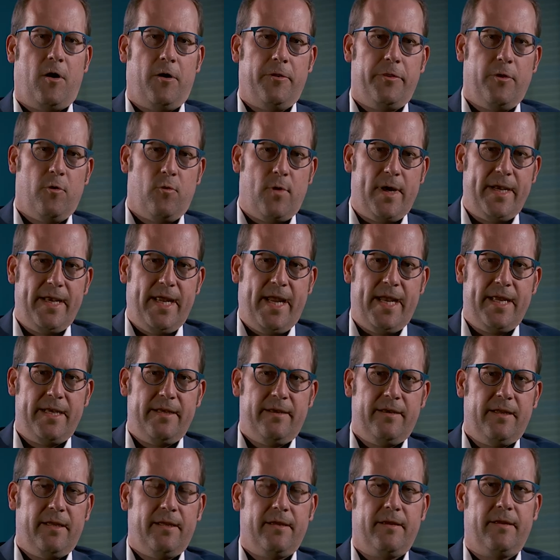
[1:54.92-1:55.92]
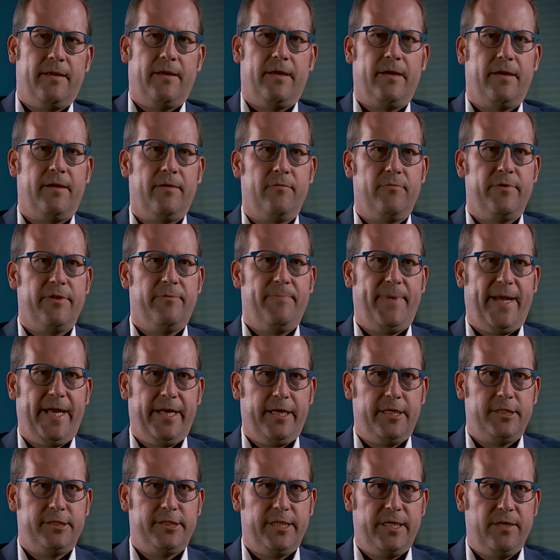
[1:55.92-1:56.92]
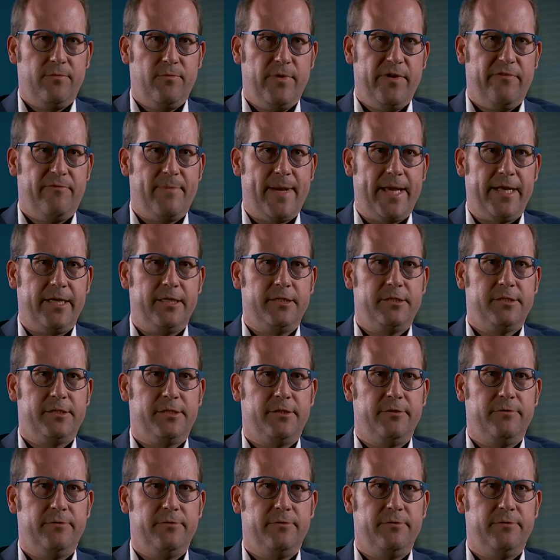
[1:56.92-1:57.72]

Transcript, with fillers: On the one hand, uh, with packaging, we've managed